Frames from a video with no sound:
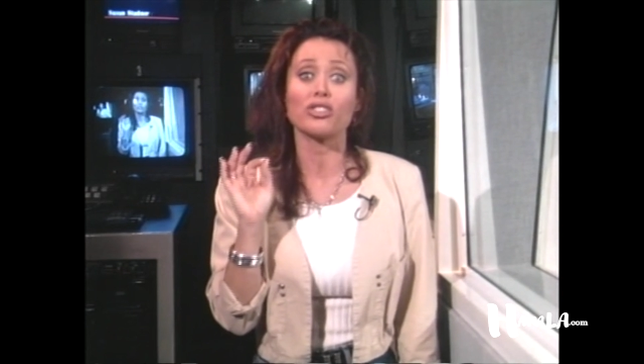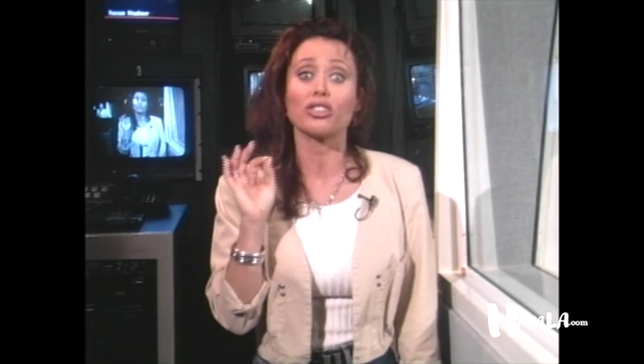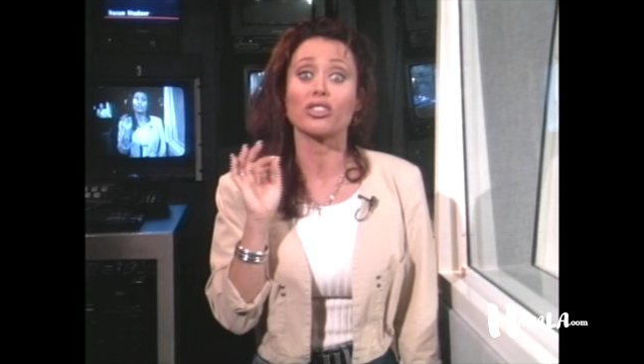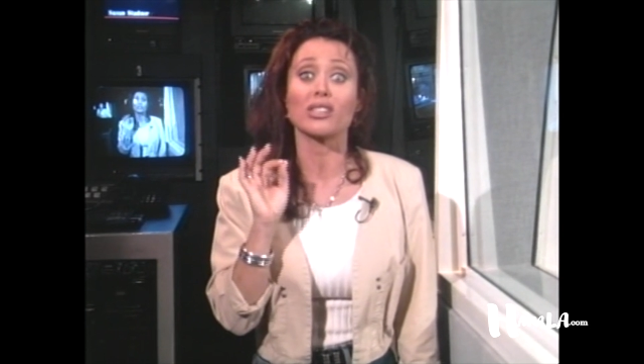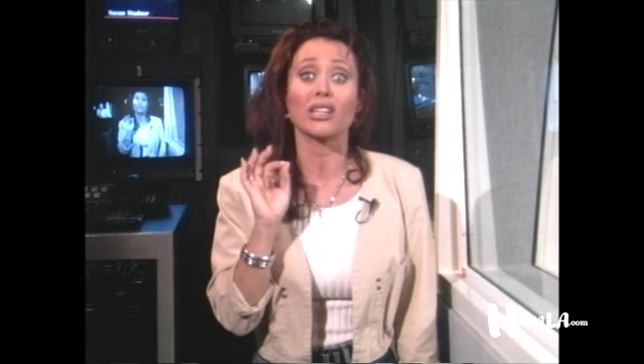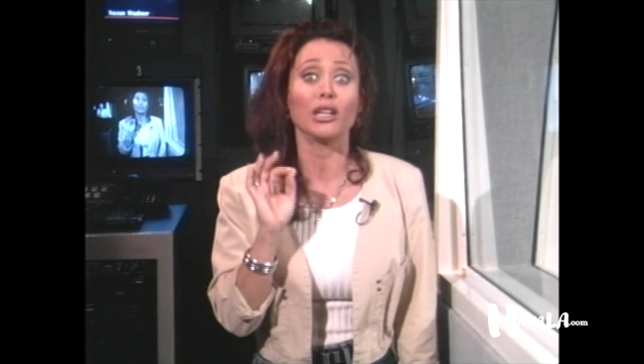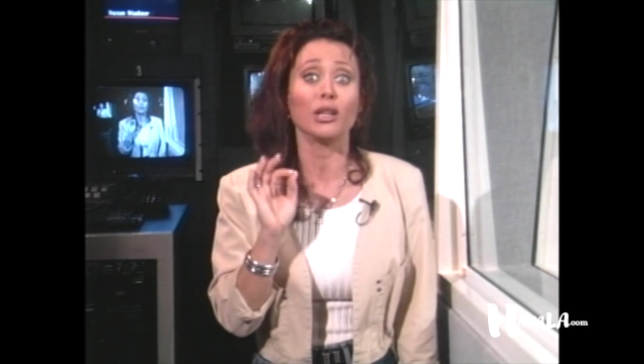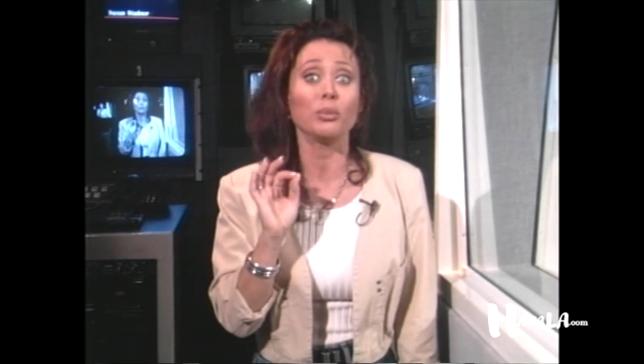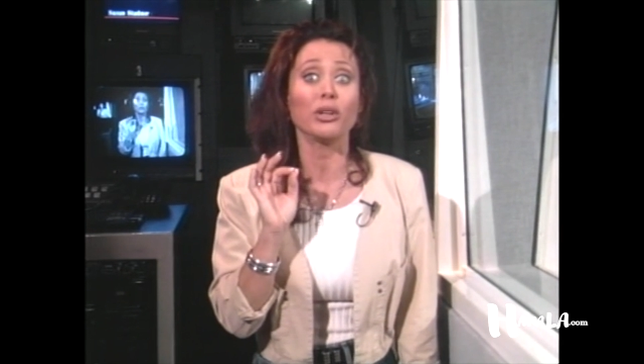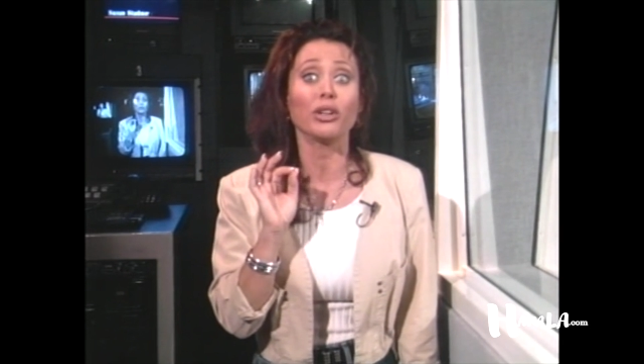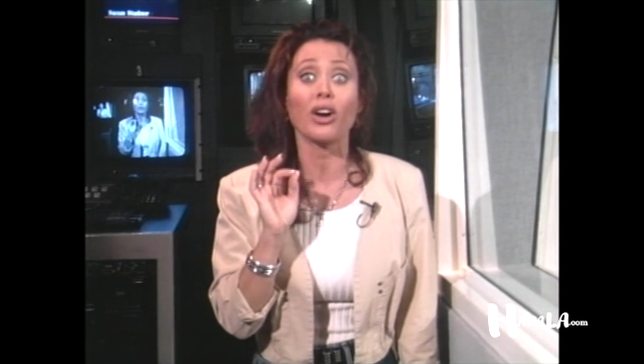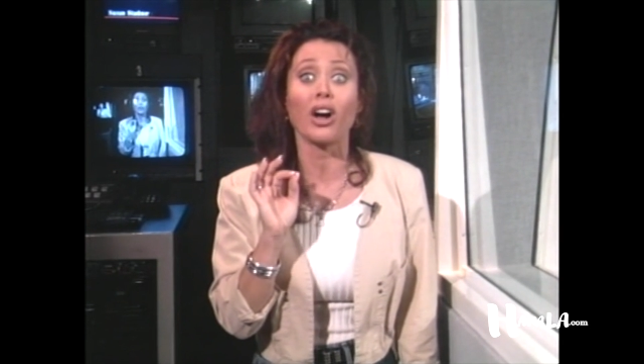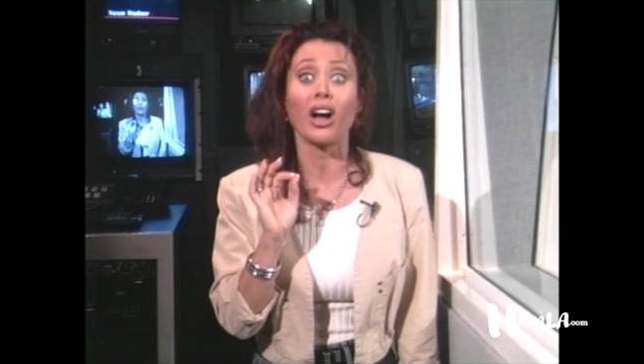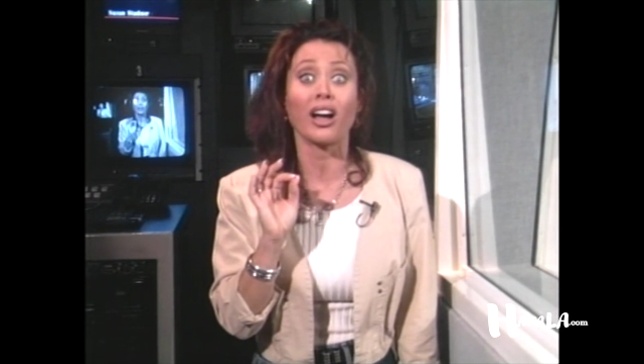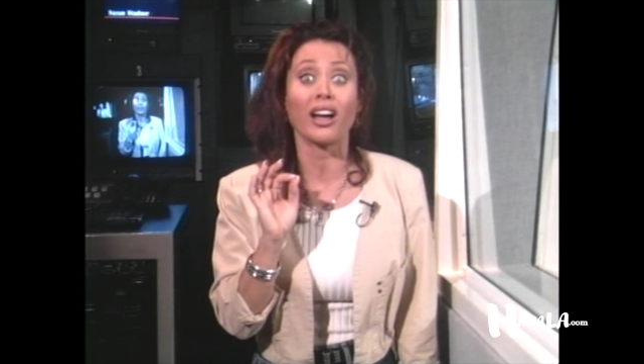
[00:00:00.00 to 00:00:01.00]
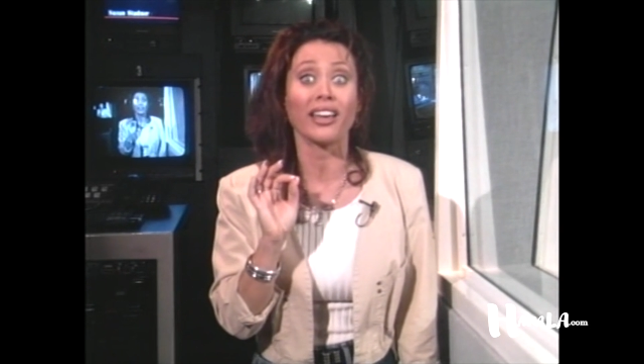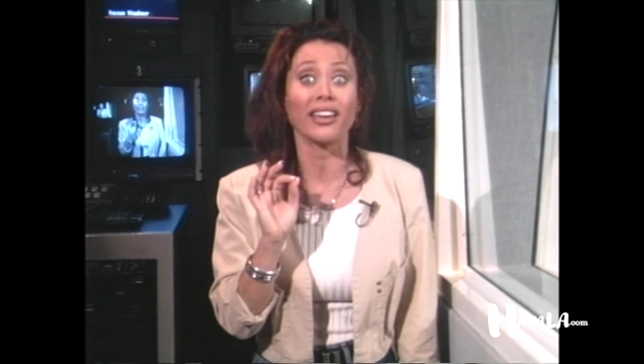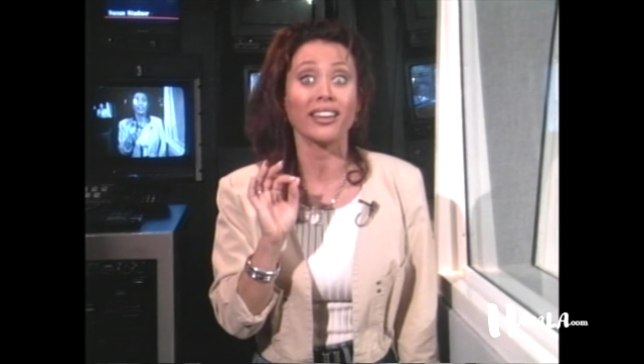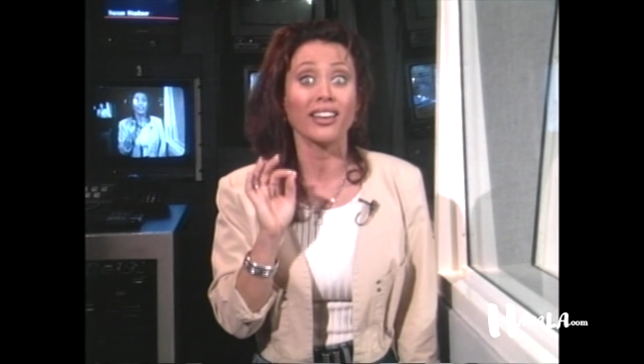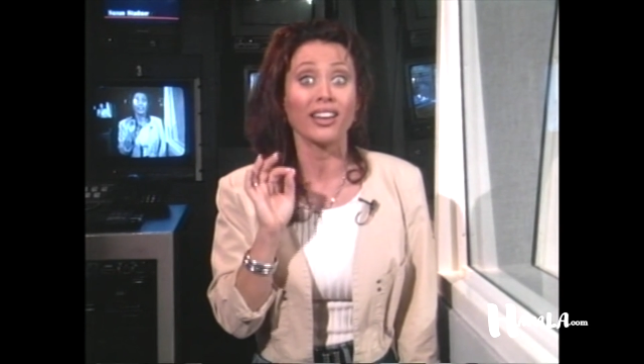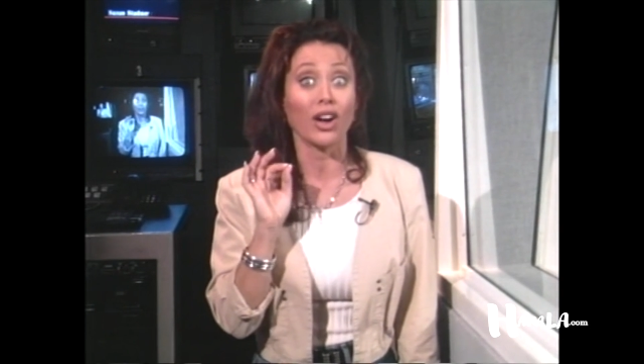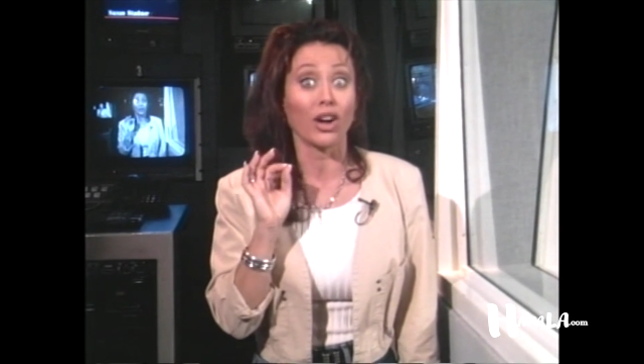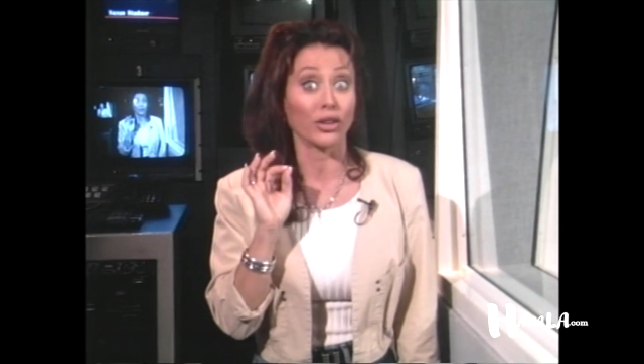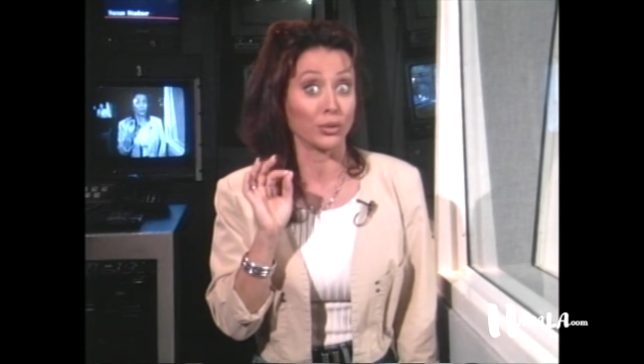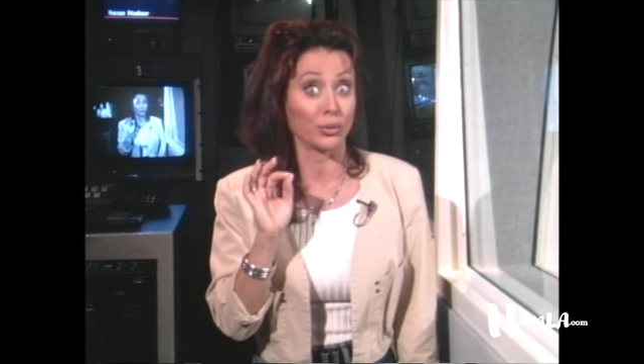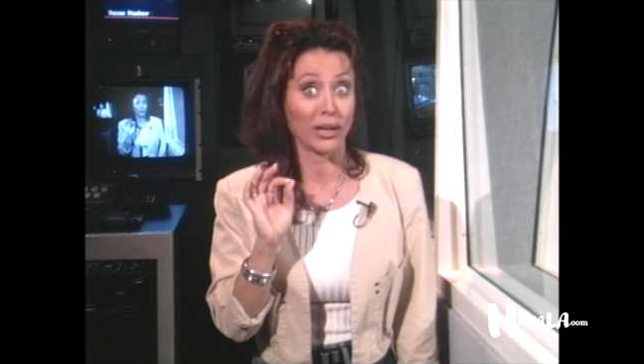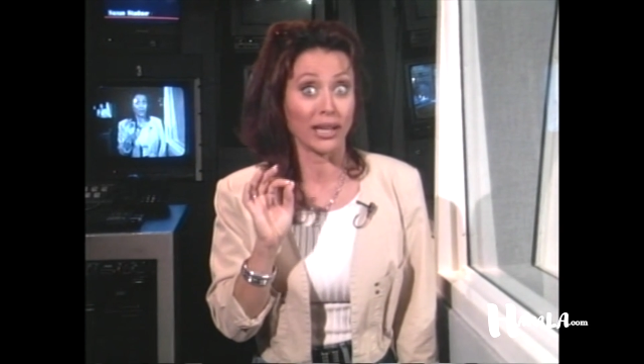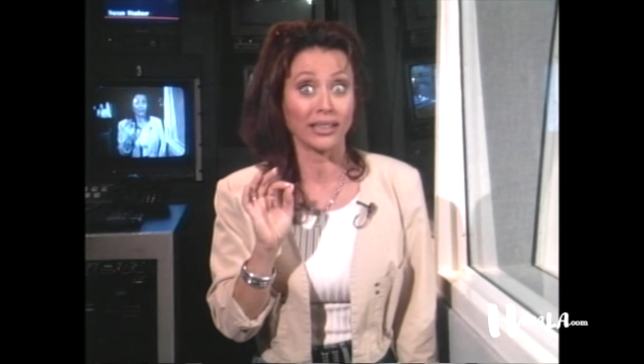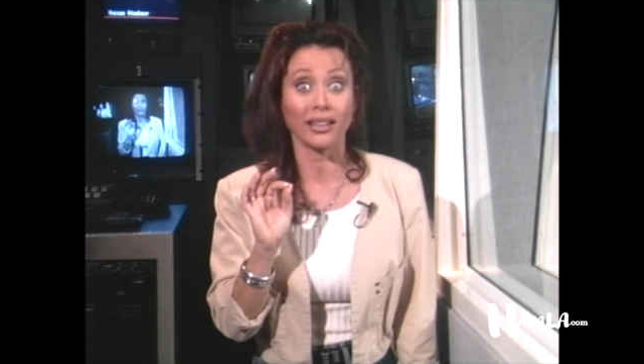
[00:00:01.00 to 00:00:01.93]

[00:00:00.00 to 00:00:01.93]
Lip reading: Just keep your eye on the red